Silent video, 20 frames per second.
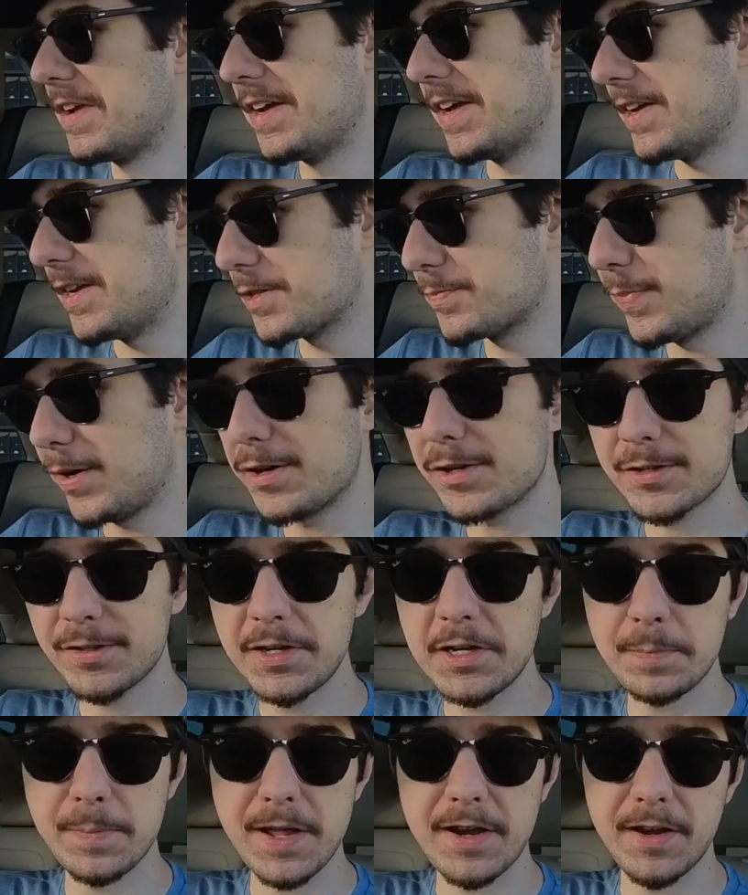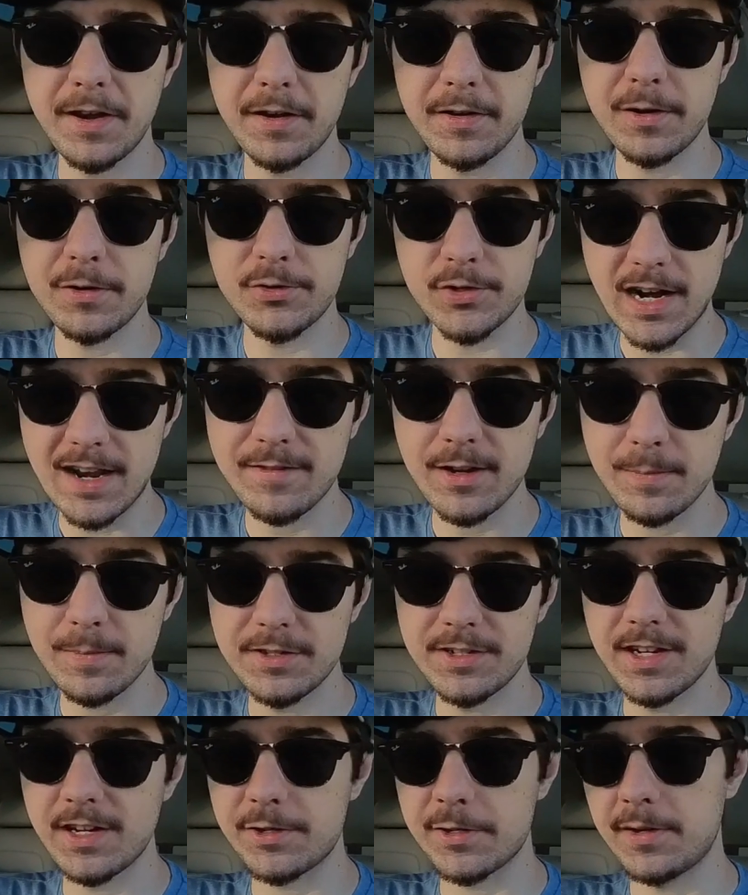It is partially dependent on your driving
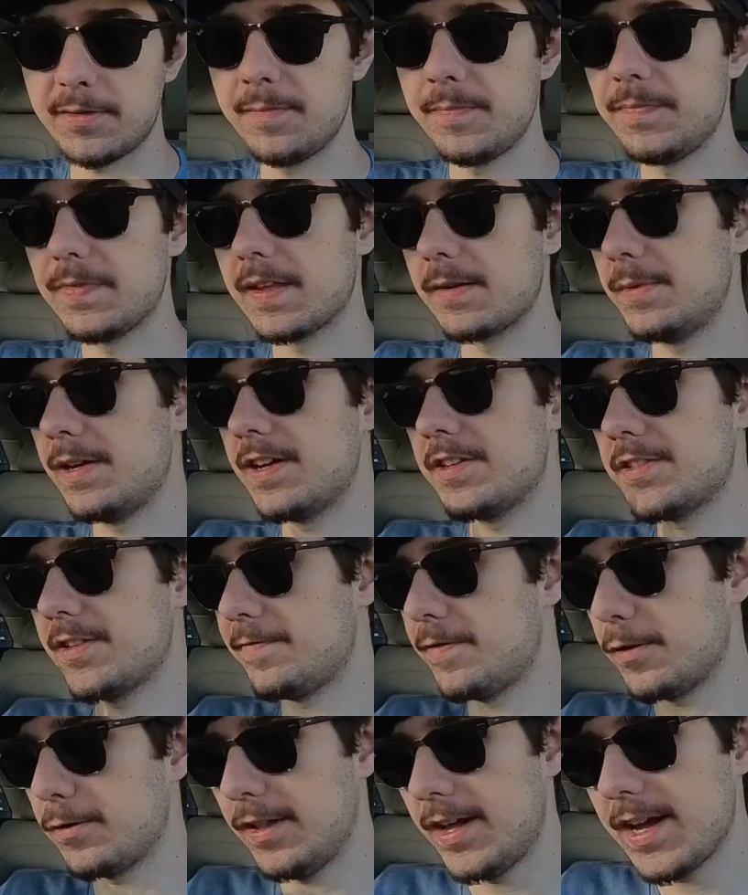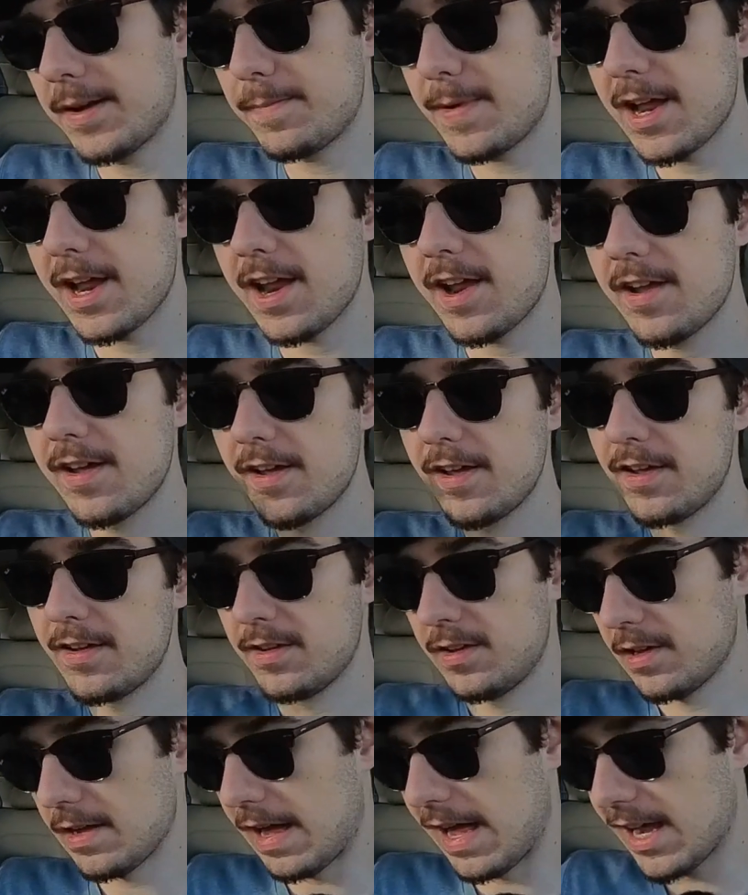position, because if you're like me,
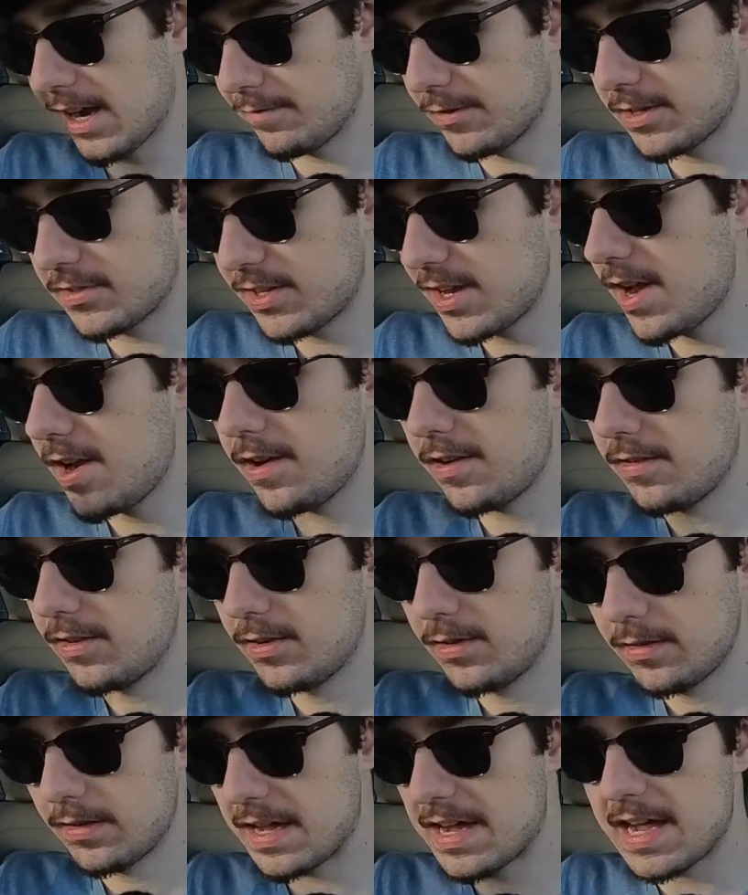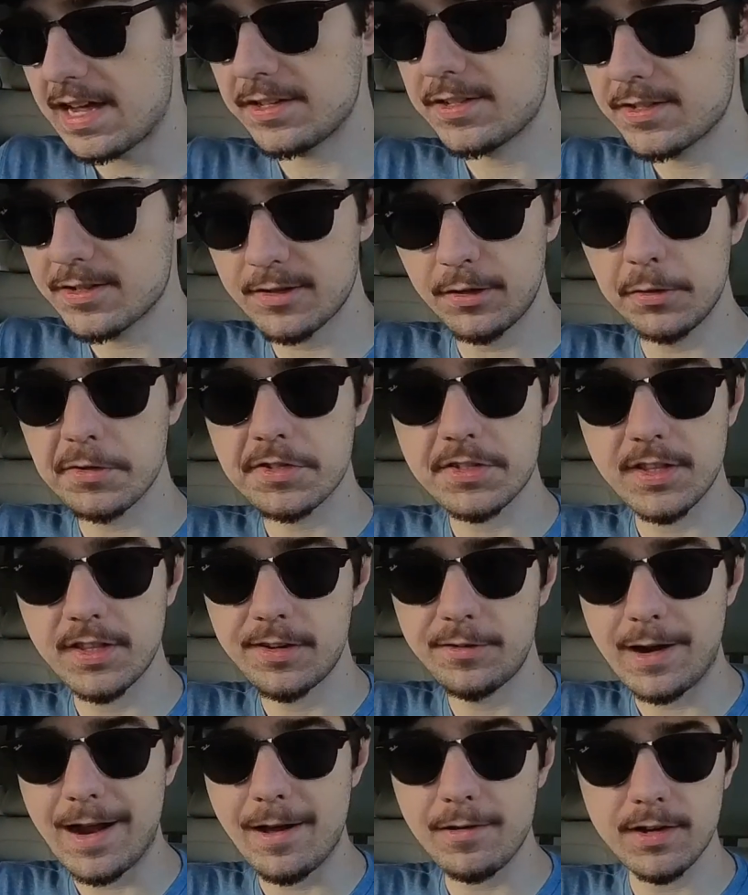I have the seat as close to
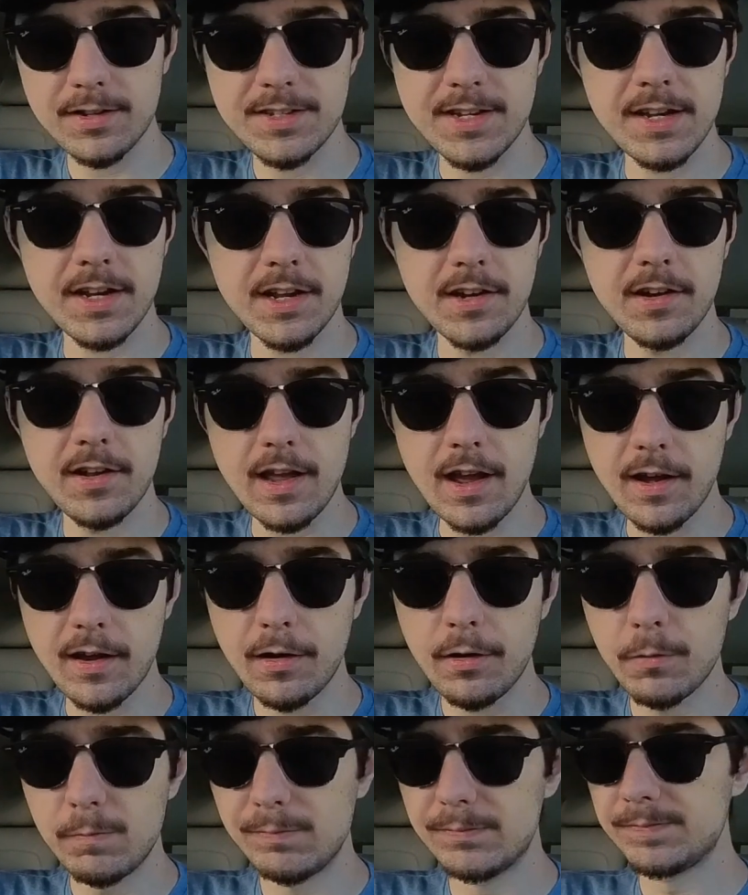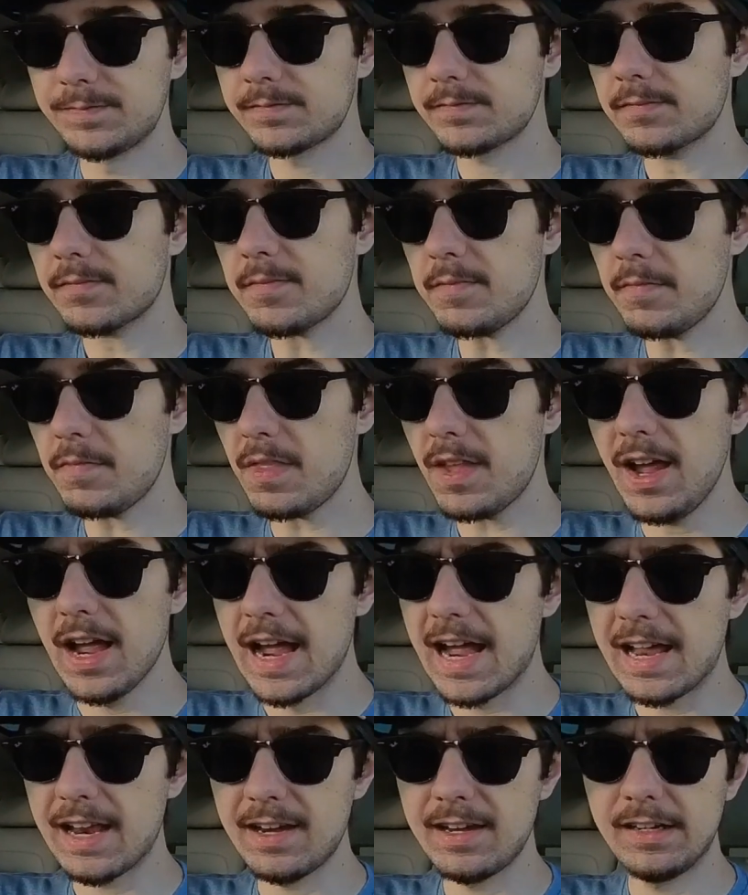the ground as it can go,
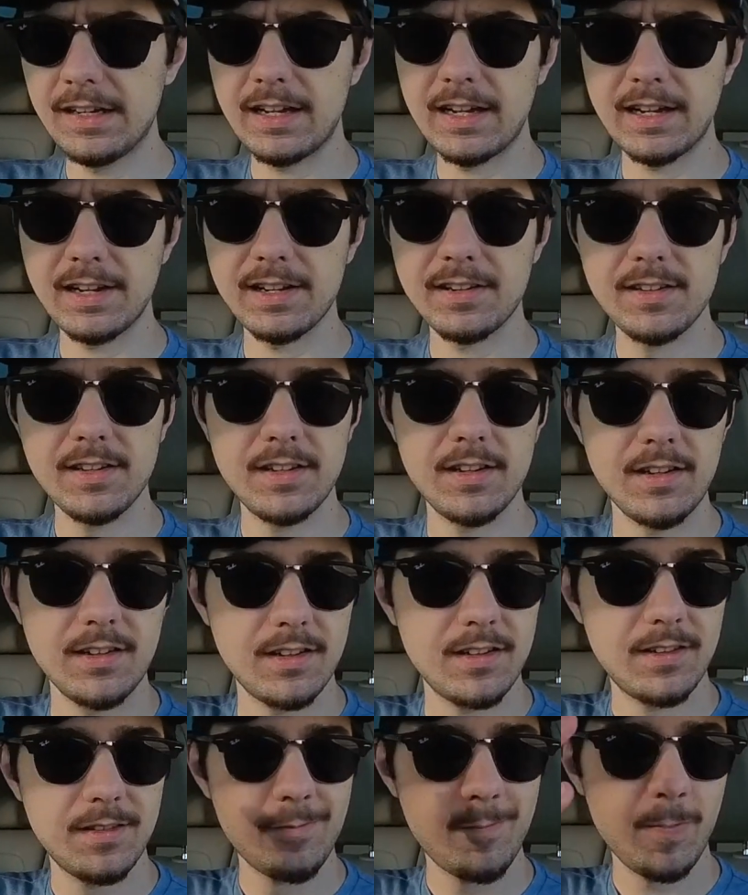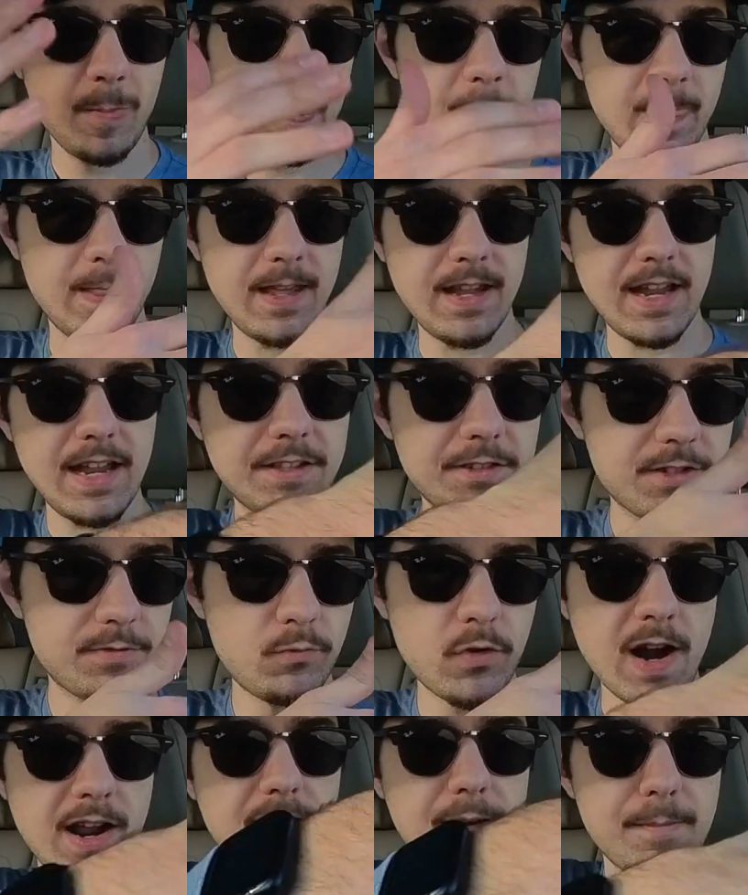and it's
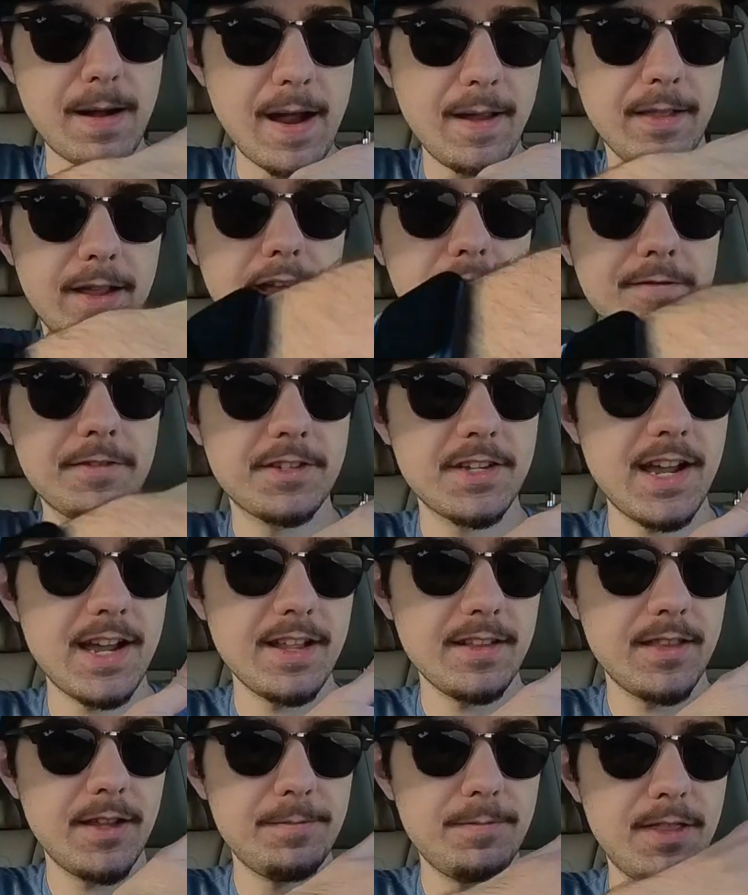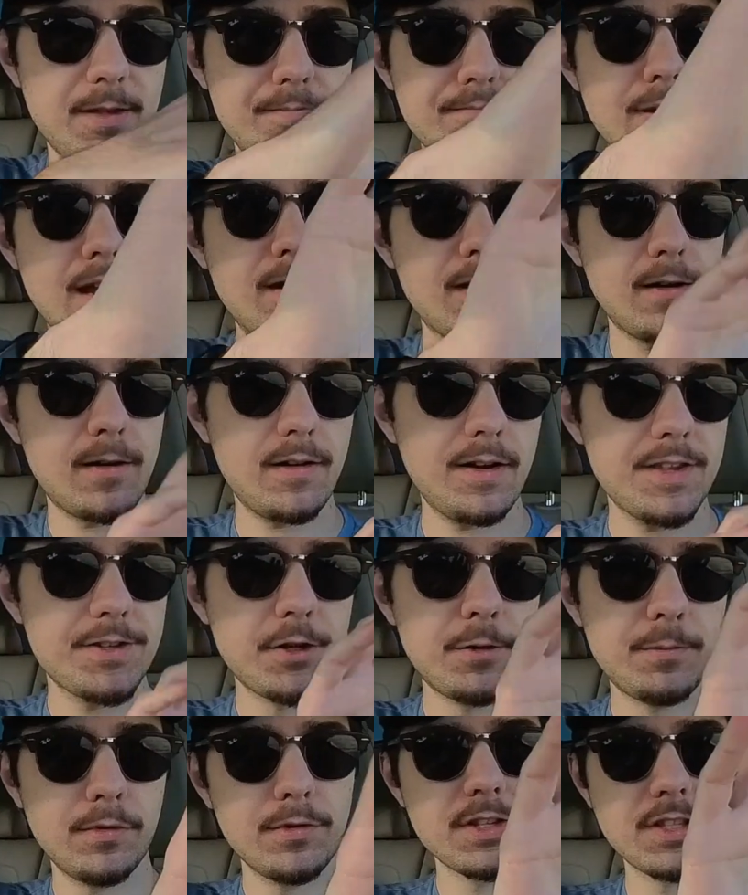right in my line of sight. The mirror
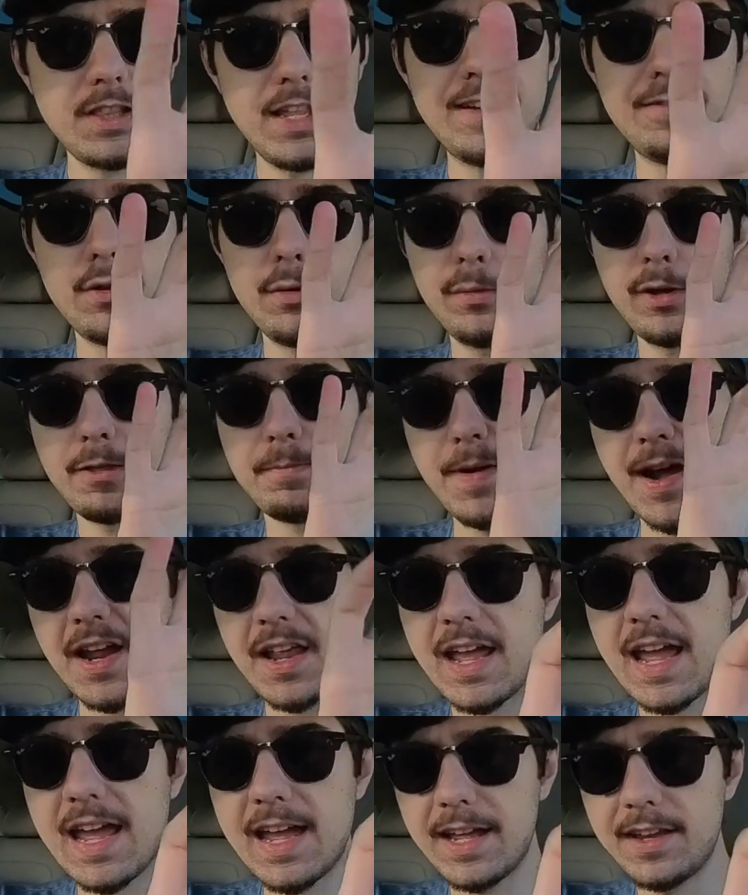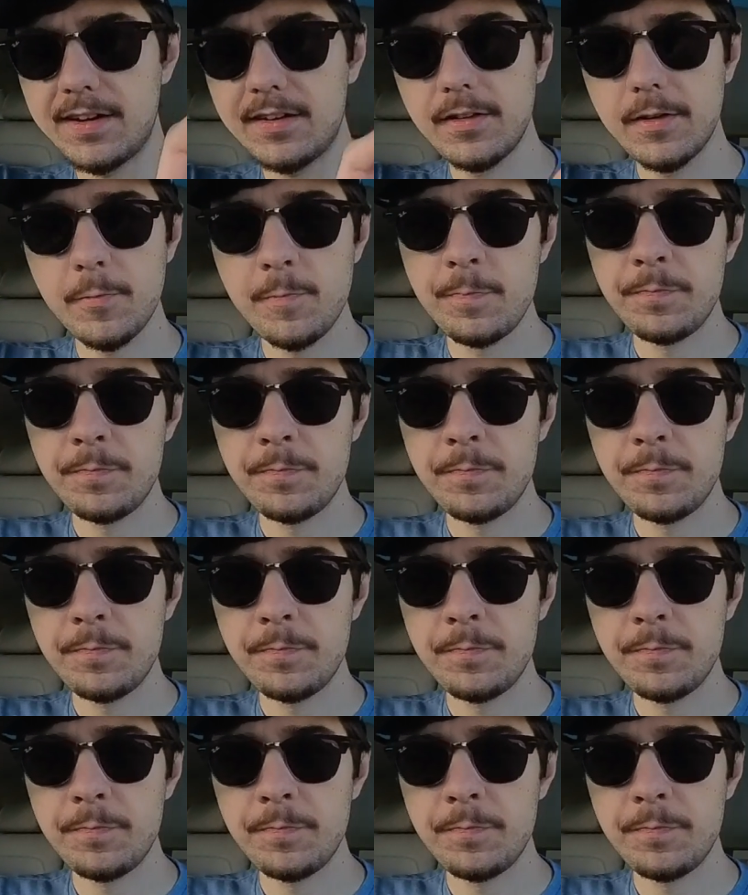is almost level with my head.